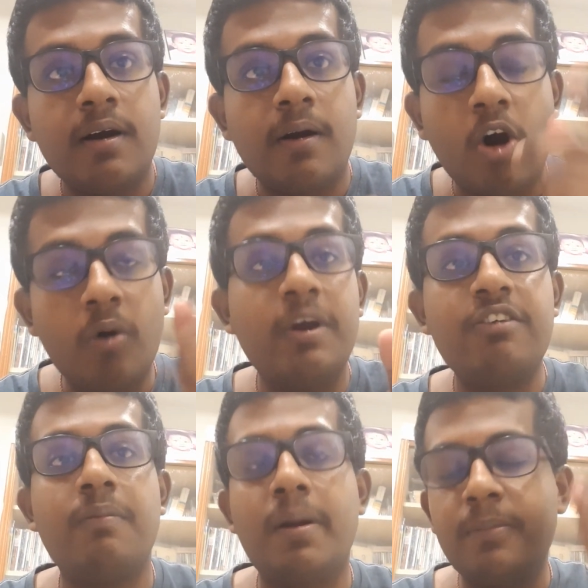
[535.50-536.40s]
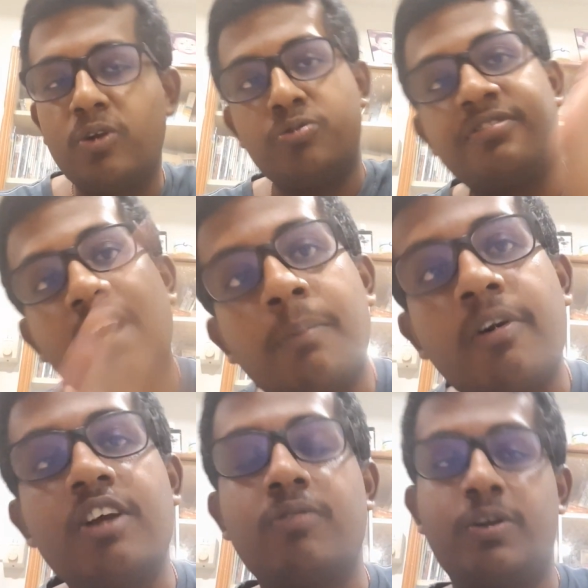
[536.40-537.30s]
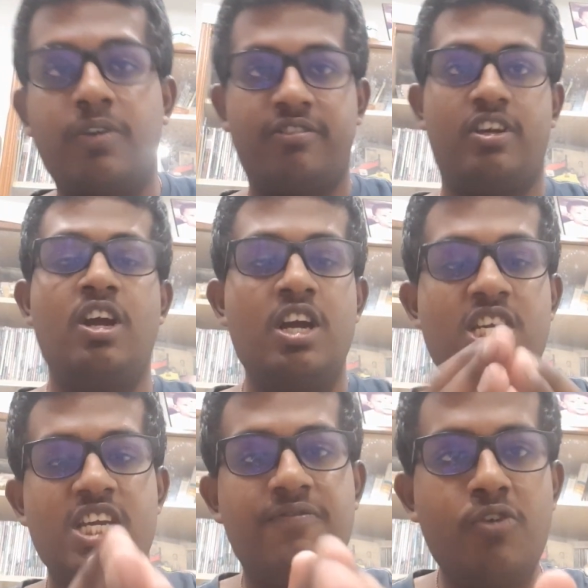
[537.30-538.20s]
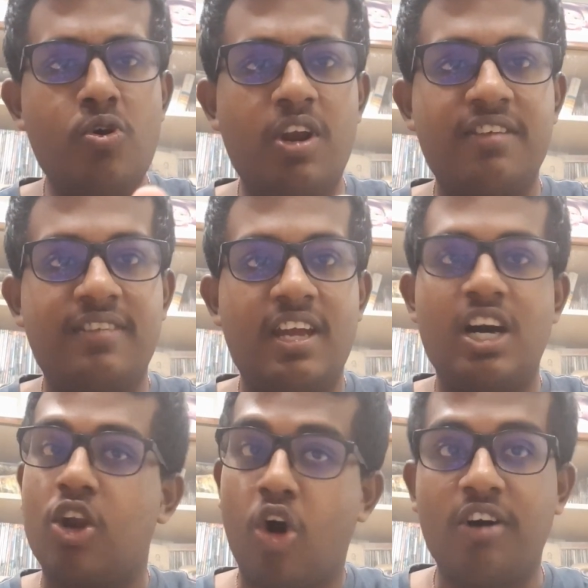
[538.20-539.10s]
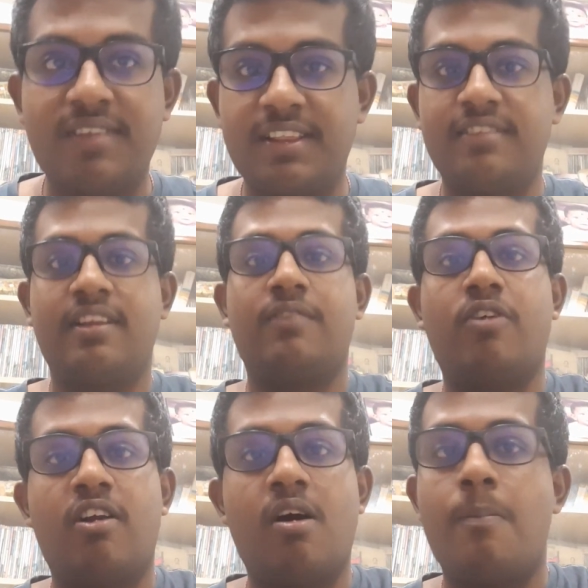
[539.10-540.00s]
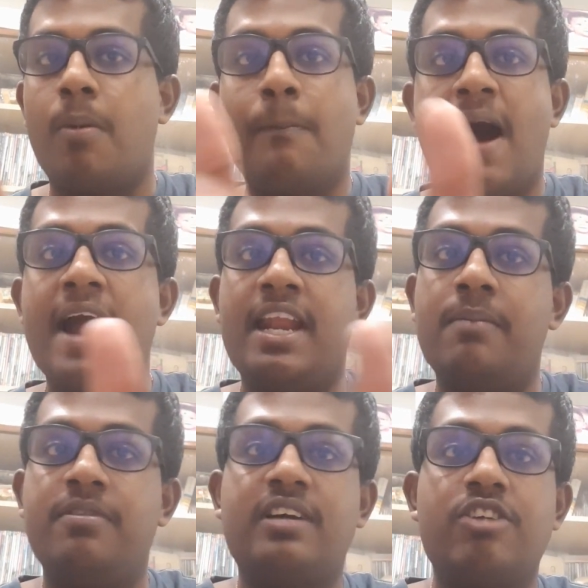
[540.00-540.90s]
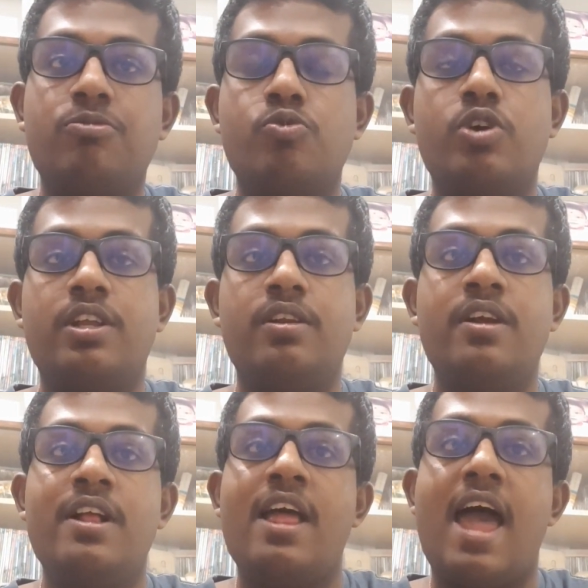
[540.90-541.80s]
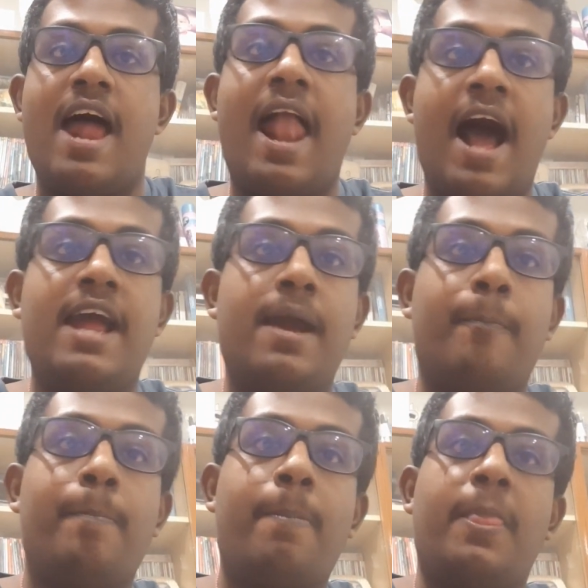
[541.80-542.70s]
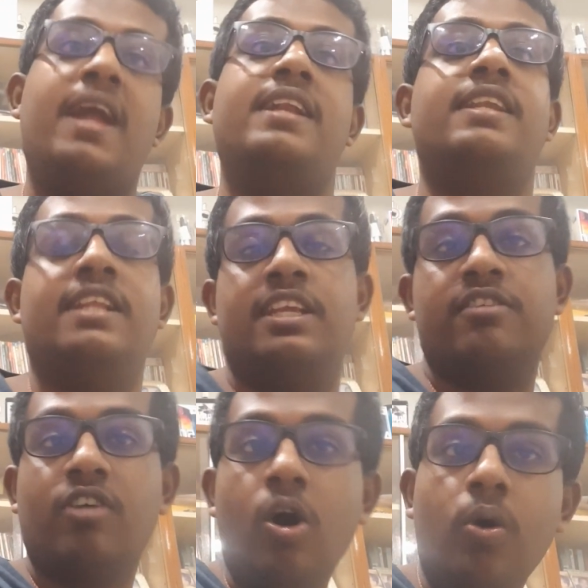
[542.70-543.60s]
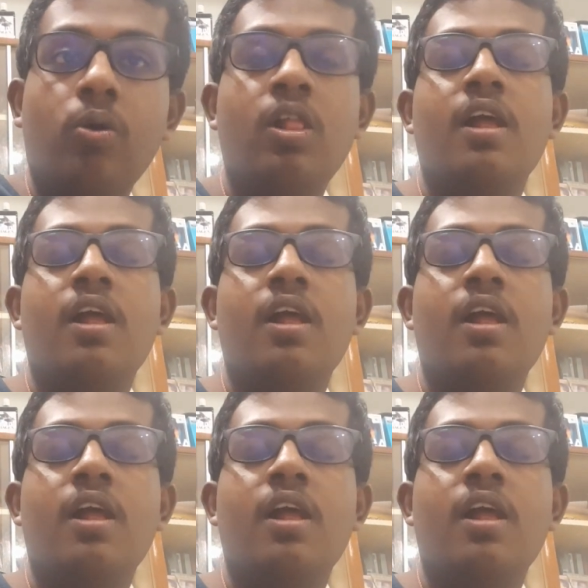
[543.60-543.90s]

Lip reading: Always remember to summarize what you want to say. If you're going to say a long sentence, like for example, my name is Kajamugan and I am 18 years old,